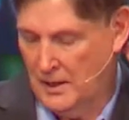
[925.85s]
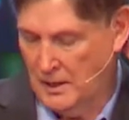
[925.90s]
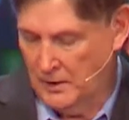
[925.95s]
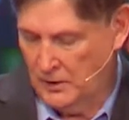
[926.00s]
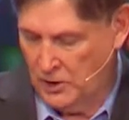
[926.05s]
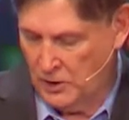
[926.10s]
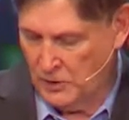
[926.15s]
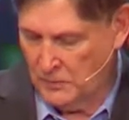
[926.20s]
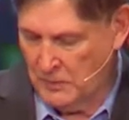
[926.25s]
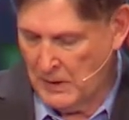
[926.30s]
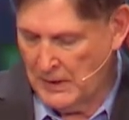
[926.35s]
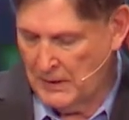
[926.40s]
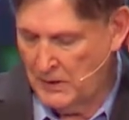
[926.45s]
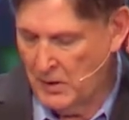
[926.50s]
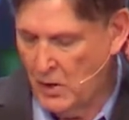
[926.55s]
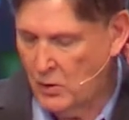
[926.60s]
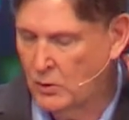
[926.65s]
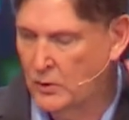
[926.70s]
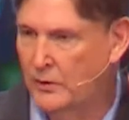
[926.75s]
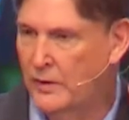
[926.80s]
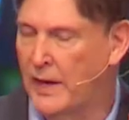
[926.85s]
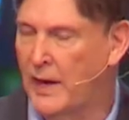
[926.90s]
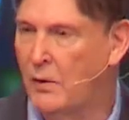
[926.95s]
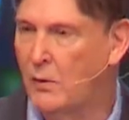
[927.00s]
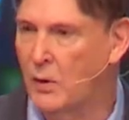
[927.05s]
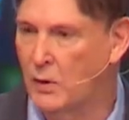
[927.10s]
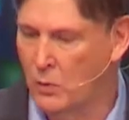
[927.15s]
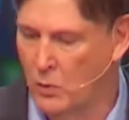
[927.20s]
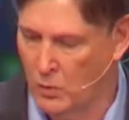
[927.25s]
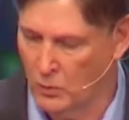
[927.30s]
Just make note of that.
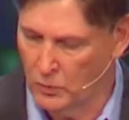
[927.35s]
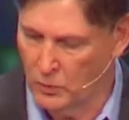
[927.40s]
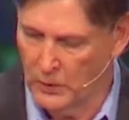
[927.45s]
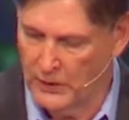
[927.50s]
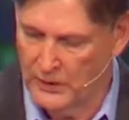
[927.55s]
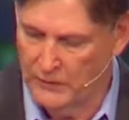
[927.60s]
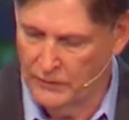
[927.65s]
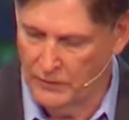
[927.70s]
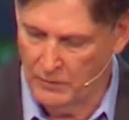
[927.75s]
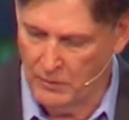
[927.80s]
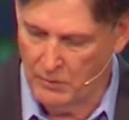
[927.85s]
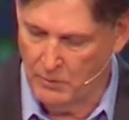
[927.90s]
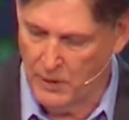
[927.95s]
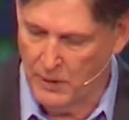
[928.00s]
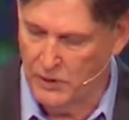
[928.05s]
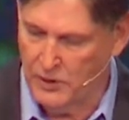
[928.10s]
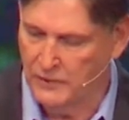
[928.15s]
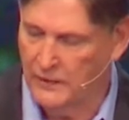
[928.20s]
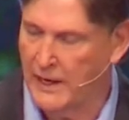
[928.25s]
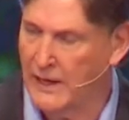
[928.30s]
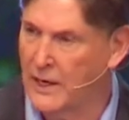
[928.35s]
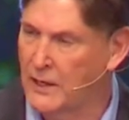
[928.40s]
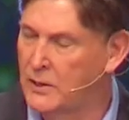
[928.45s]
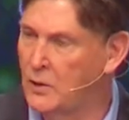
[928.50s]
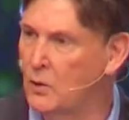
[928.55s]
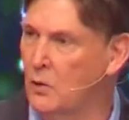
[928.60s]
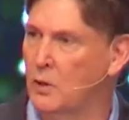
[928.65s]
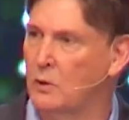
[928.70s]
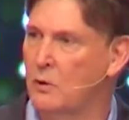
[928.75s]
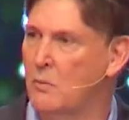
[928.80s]
We won't read from a bunch of that. I
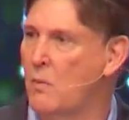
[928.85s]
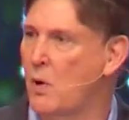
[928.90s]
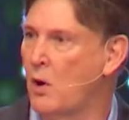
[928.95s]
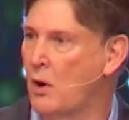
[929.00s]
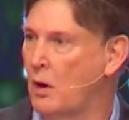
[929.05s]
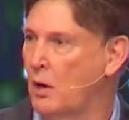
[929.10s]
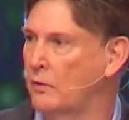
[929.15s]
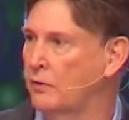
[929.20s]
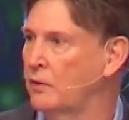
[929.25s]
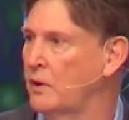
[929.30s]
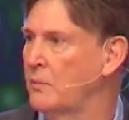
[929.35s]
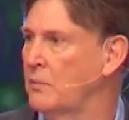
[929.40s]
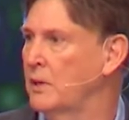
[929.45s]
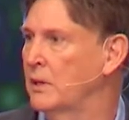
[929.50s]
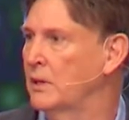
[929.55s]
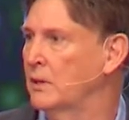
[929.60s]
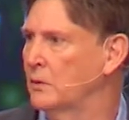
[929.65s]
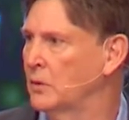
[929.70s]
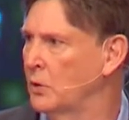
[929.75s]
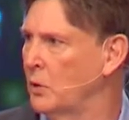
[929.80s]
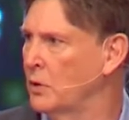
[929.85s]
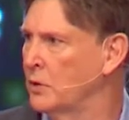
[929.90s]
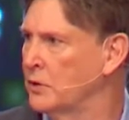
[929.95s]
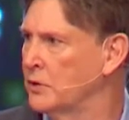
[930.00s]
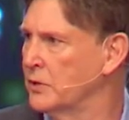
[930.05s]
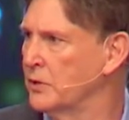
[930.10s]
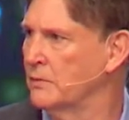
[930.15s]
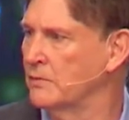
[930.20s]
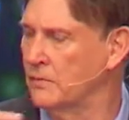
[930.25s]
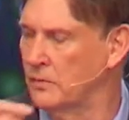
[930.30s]
do want to remark from it. I do want
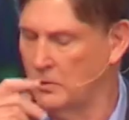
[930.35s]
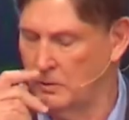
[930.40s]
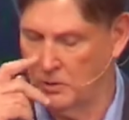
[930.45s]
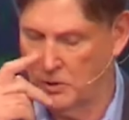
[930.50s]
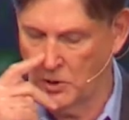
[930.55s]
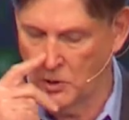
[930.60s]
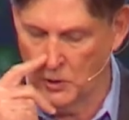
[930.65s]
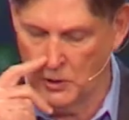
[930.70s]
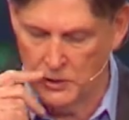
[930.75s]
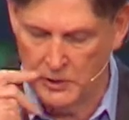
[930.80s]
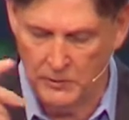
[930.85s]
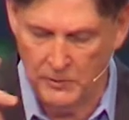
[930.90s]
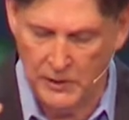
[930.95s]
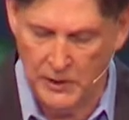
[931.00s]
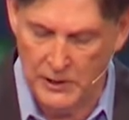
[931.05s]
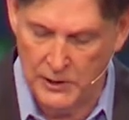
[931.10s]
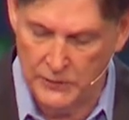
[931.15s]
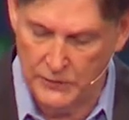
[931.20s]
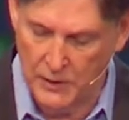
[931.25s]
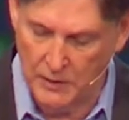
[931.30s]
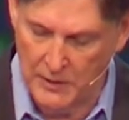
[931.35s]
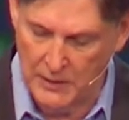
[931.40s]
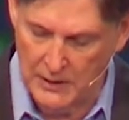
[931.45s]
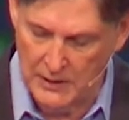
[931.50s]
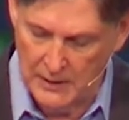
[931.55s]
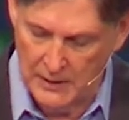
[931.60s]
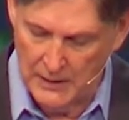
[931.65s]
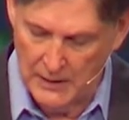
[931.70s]
to show you some things from it.